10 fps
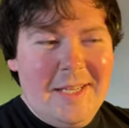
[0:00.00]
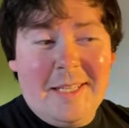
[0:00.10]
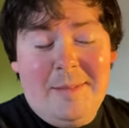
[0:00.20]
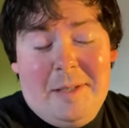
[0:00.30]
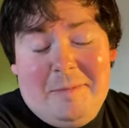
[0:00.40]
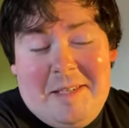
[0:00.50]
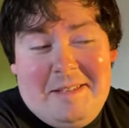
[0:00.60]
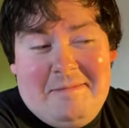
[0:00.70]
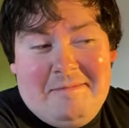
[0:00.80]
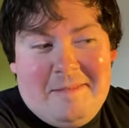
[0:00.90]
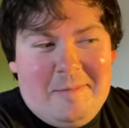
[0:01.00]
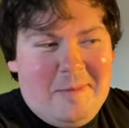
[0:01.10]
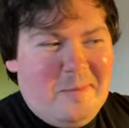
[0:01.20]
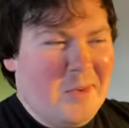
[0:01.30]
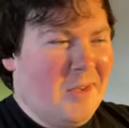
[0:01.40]
You can email me and
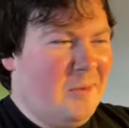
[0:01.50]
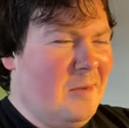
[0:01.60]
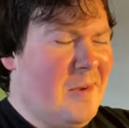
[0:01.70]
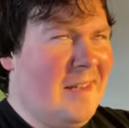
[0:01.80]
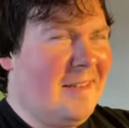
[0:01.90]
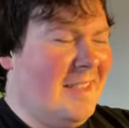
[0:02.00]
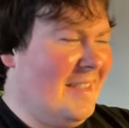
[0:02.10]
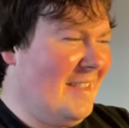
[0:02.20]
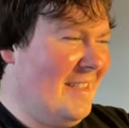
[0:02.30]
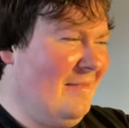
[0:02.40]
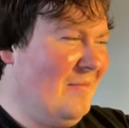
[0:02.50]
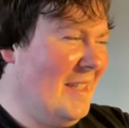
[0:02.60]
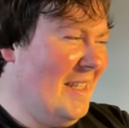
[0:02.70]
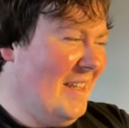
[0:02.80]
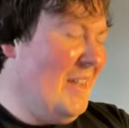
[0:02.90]
we'll put you on a wee waiting list. Or
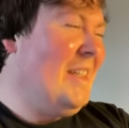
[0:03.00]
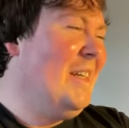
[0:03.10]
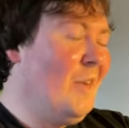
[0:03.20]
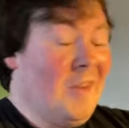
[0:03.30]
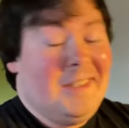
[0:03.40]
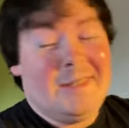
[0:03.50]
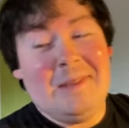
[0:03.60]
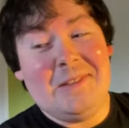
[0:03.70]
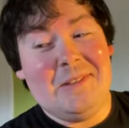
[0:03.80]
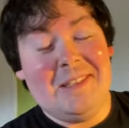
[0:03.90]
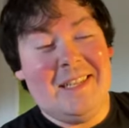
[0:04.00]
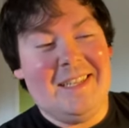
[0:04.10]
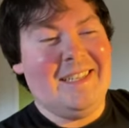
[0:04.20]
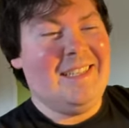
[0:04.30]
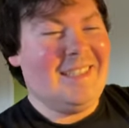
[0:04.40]
you can just wait till
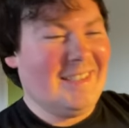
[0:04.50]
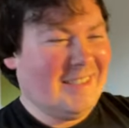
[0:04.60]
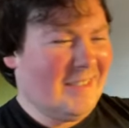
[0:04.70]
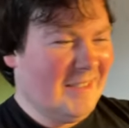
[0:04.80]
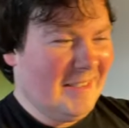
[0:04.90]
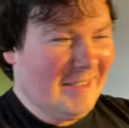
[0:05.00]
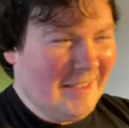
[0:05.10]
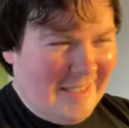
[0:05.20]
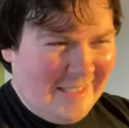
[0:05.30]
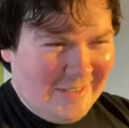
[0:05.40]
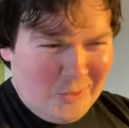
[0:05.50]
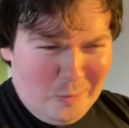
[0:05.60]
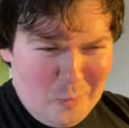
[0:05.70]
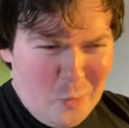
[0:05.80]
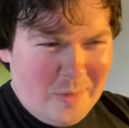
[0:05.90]
July until the lesson
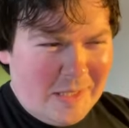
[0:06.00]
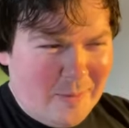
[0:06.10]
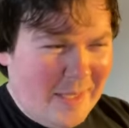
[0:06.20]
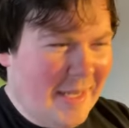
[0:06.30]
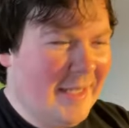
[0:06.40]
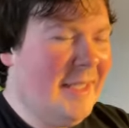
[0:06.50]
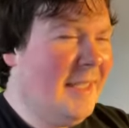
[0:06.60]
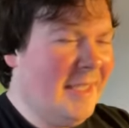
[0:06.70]
shop opens up again.